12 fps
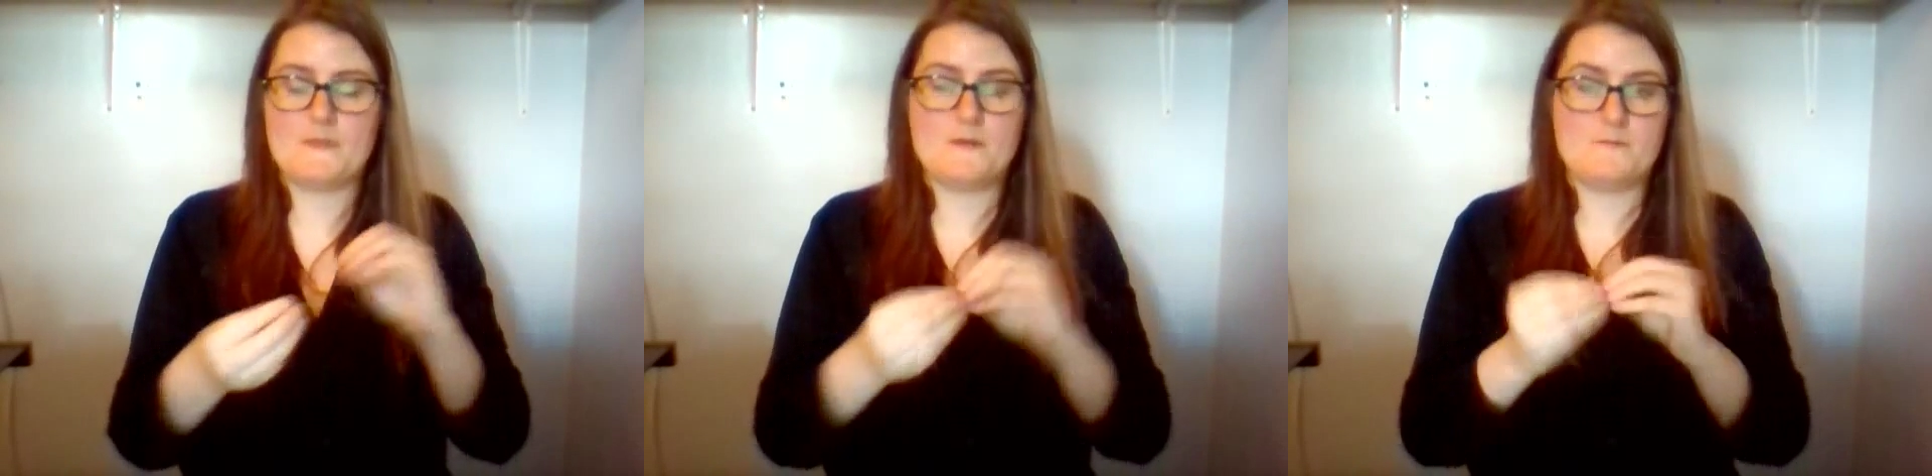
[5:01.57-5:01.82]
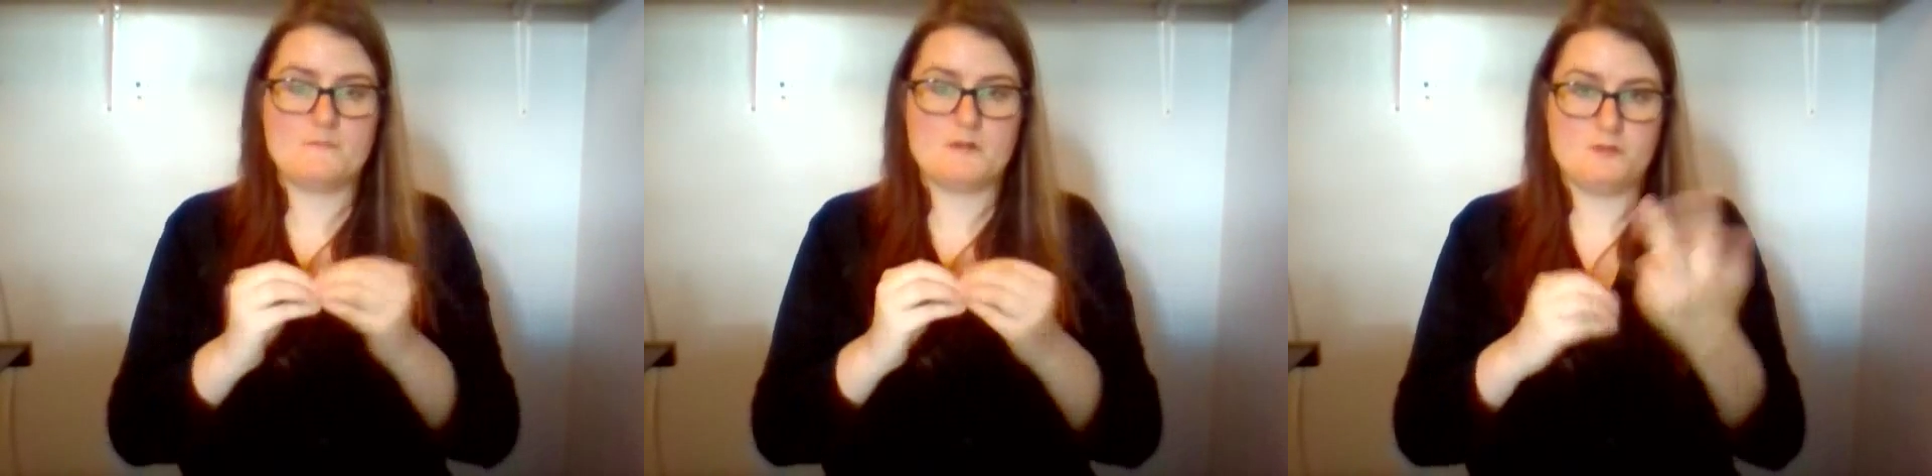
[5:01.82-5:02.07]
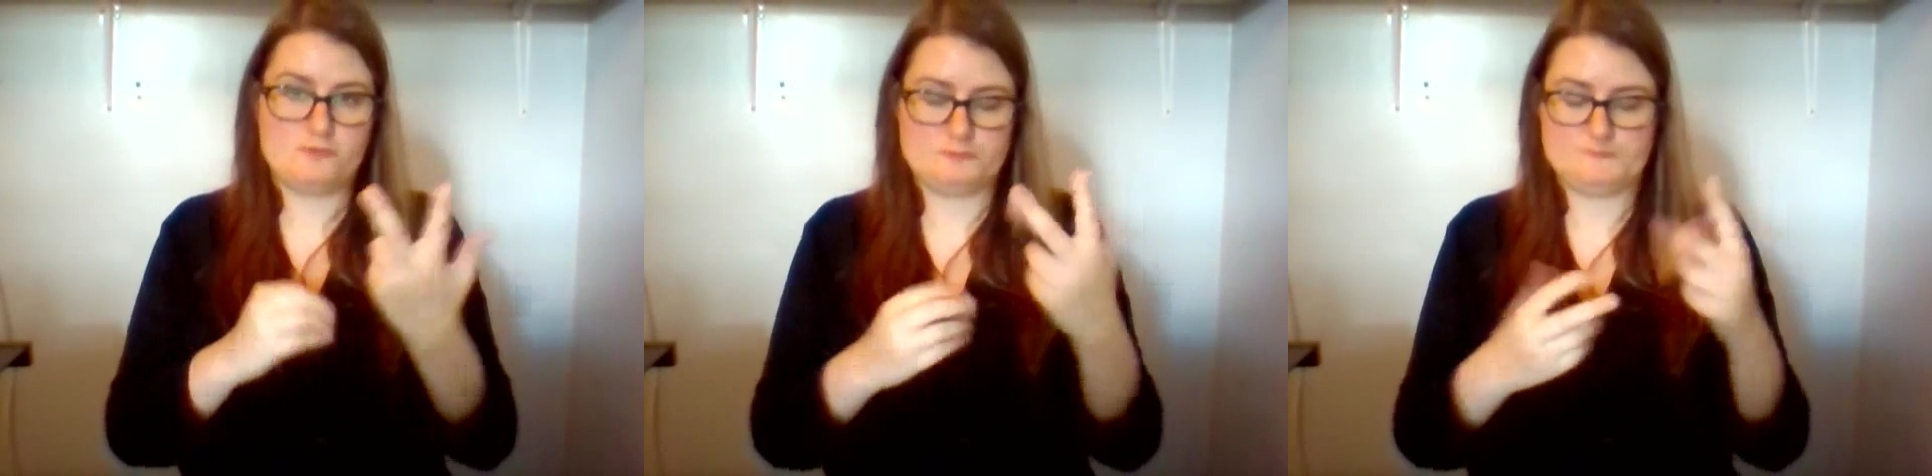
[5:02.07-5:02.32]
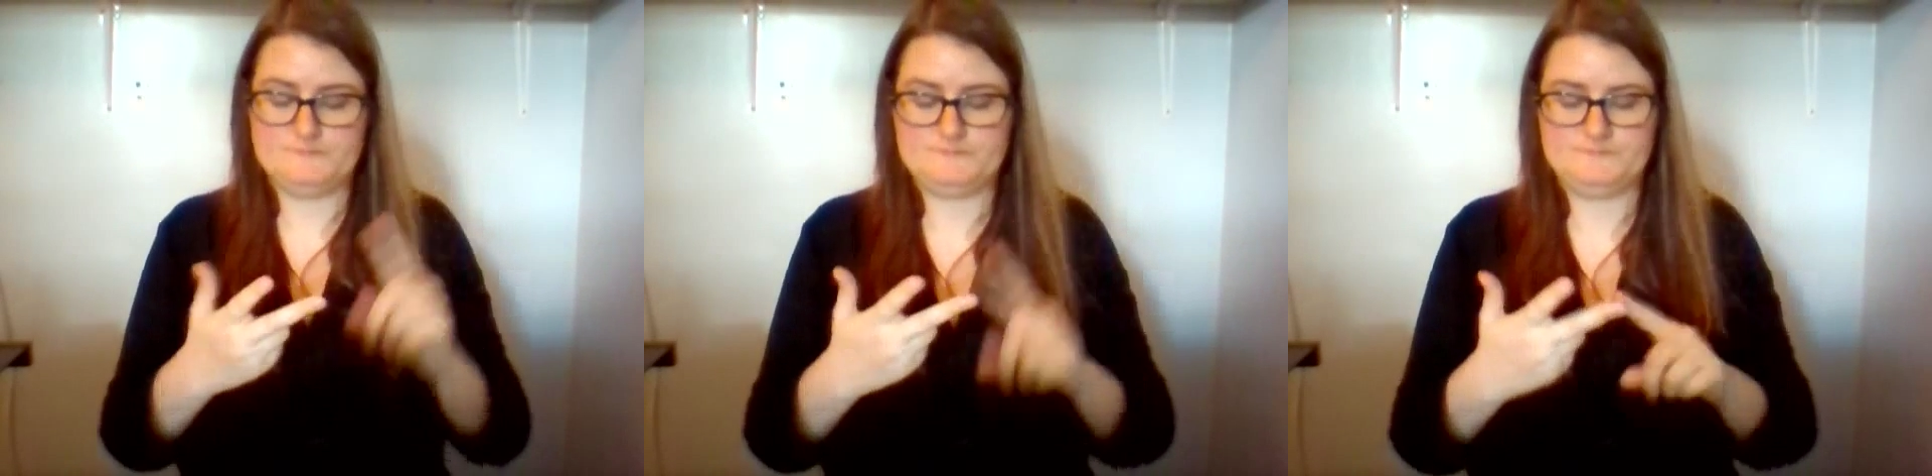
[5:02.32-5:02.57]
is
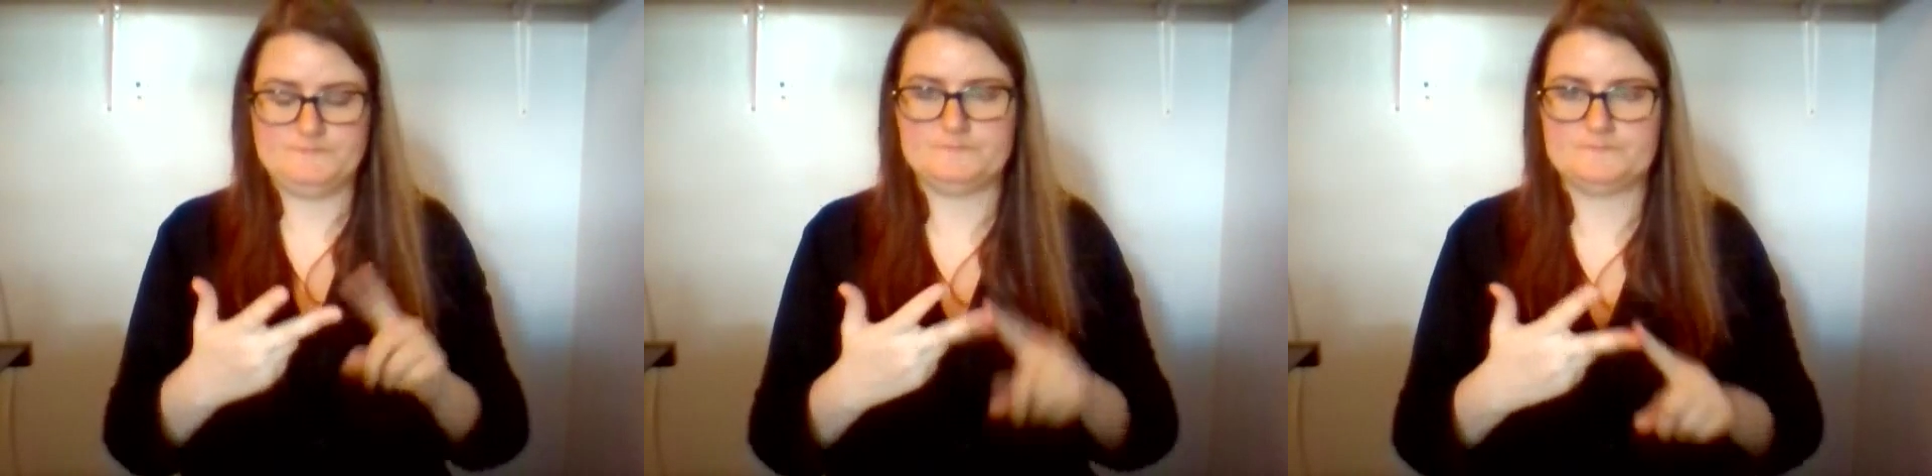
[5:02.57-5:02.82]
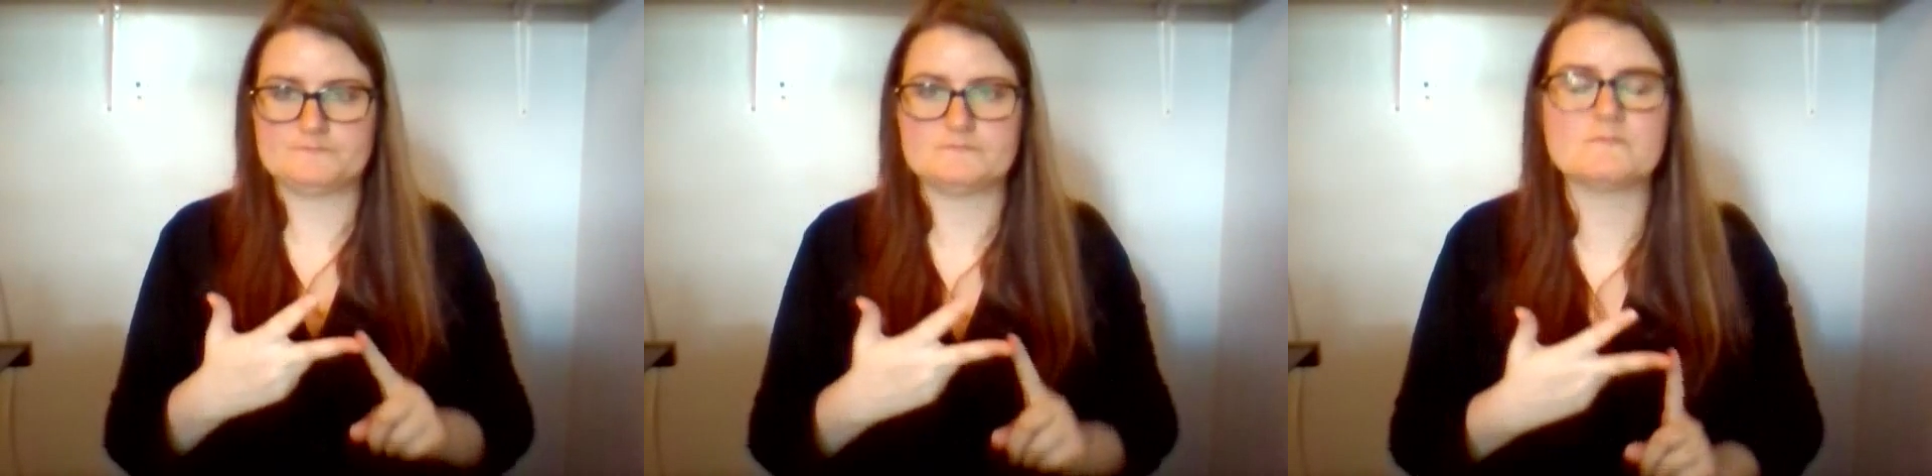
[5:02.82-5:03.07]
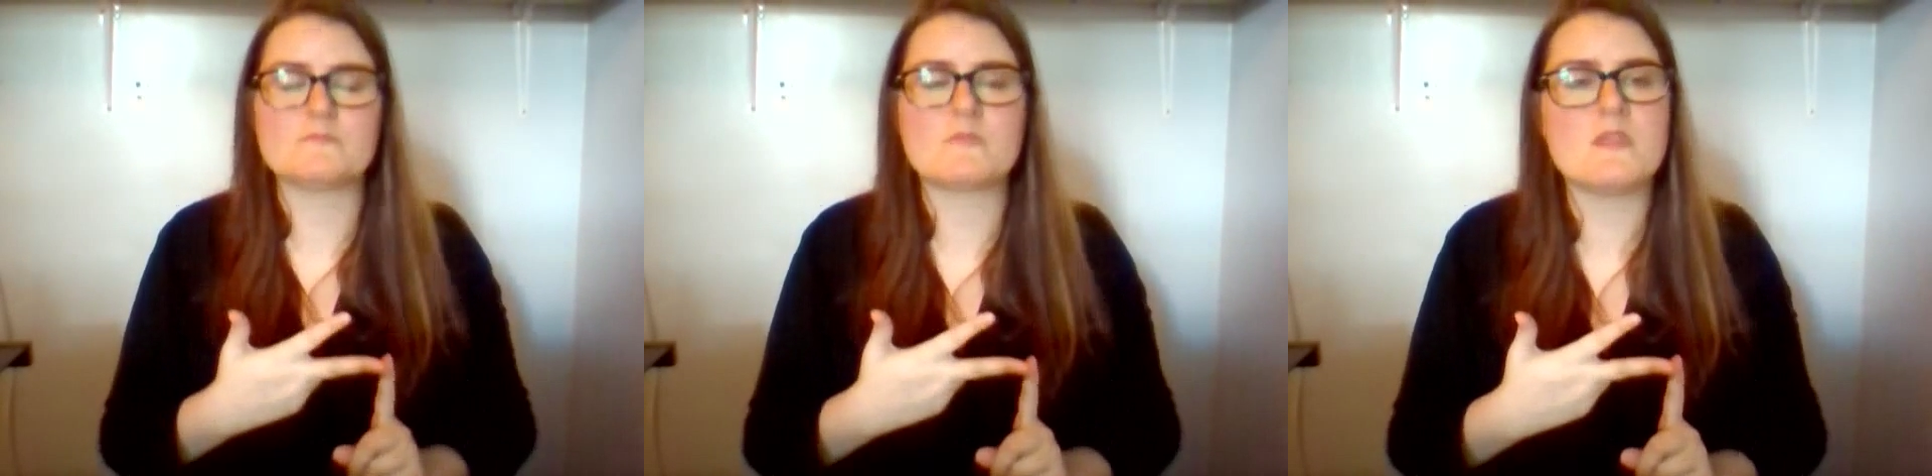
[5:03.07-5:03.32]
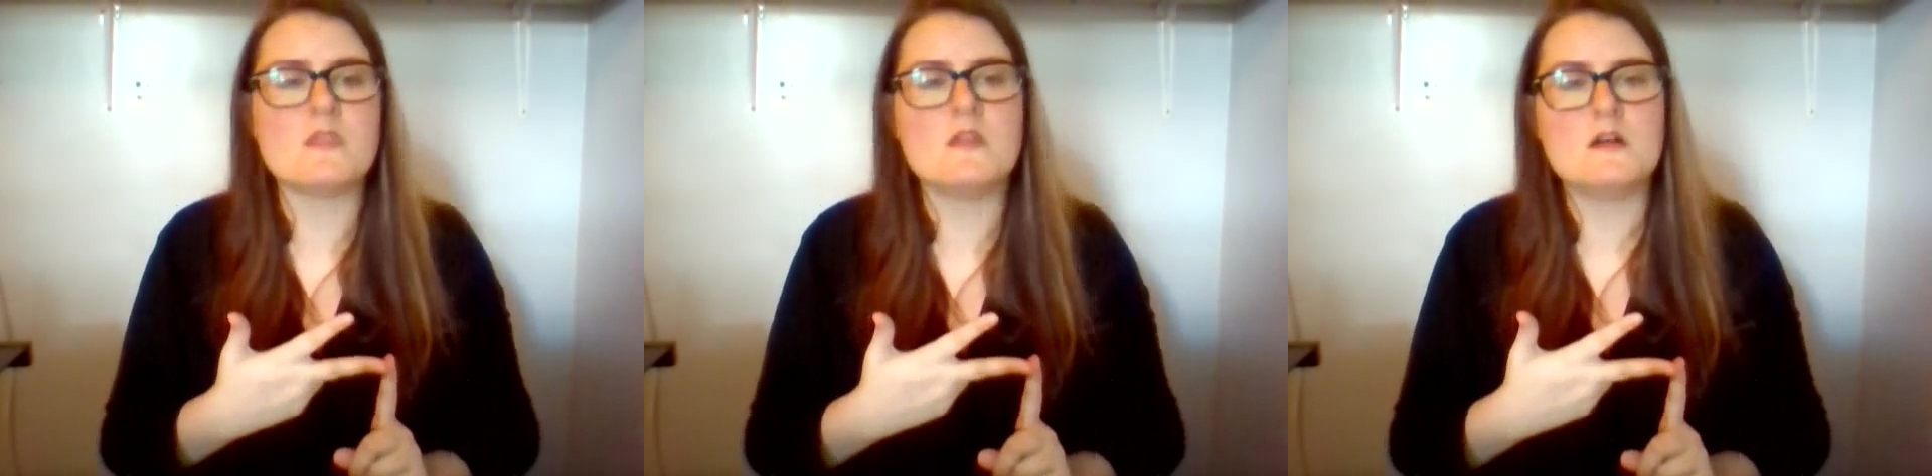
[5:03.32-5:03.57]
that
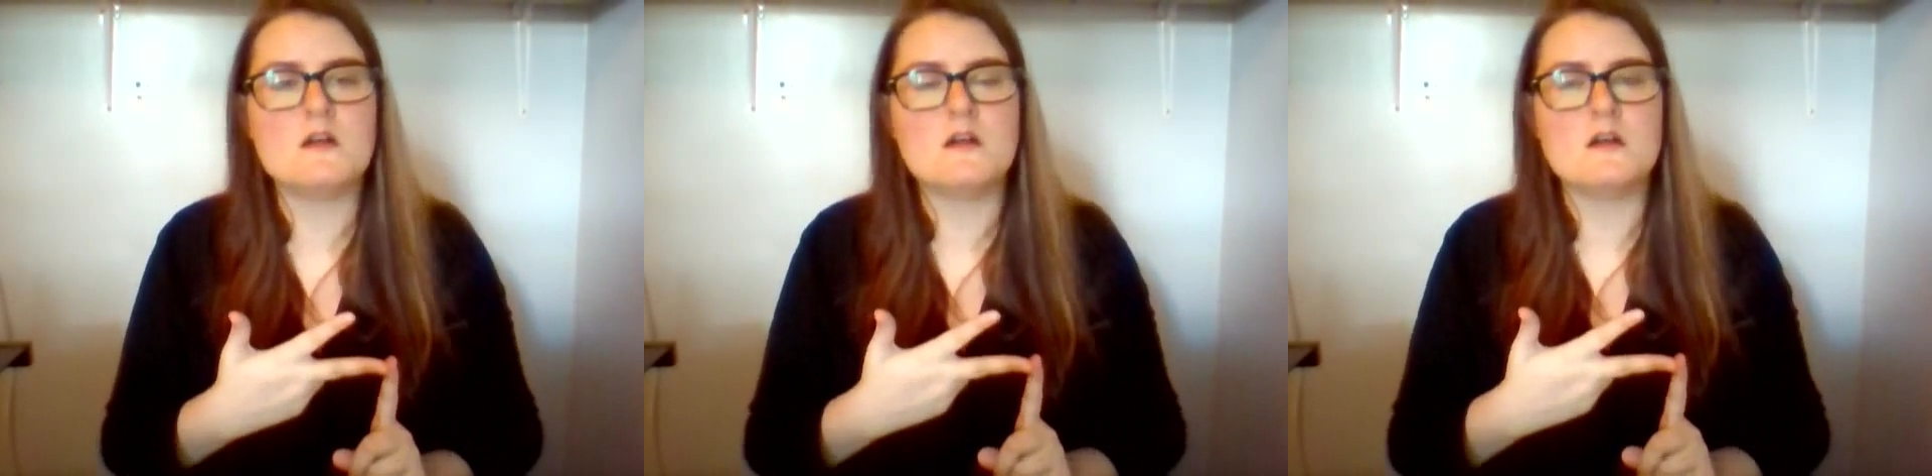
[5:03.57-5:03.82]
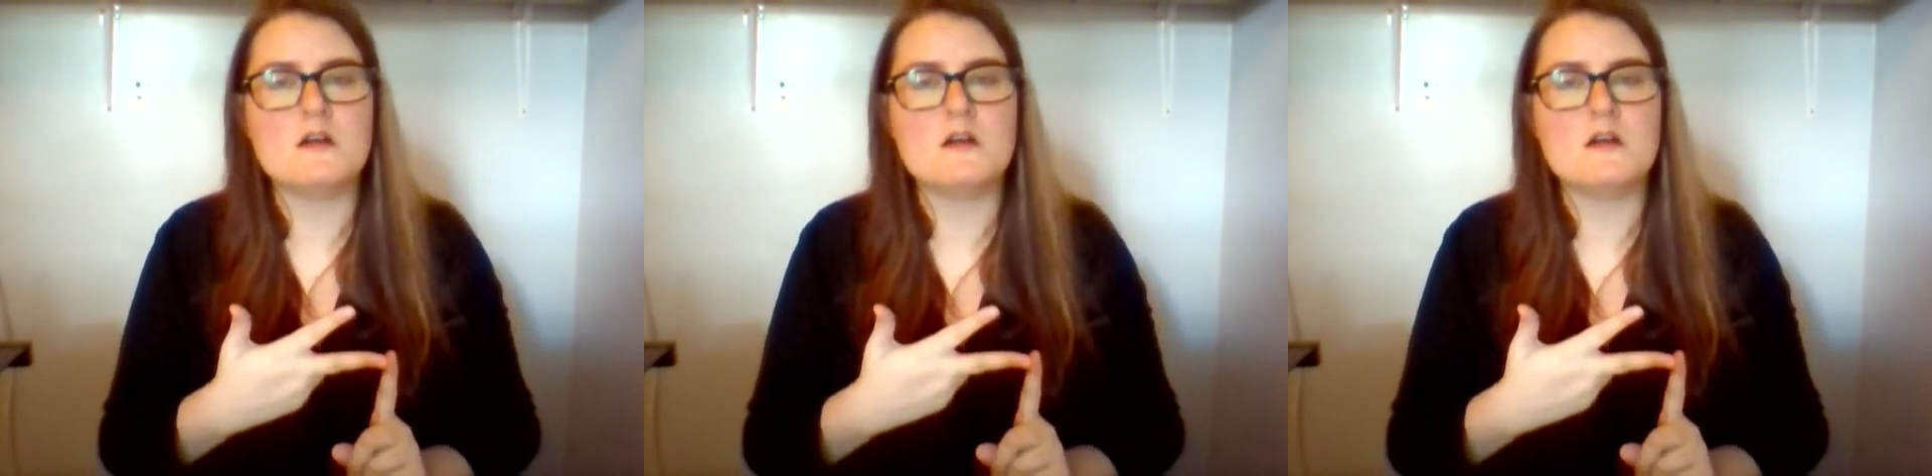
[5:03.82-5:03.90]
mental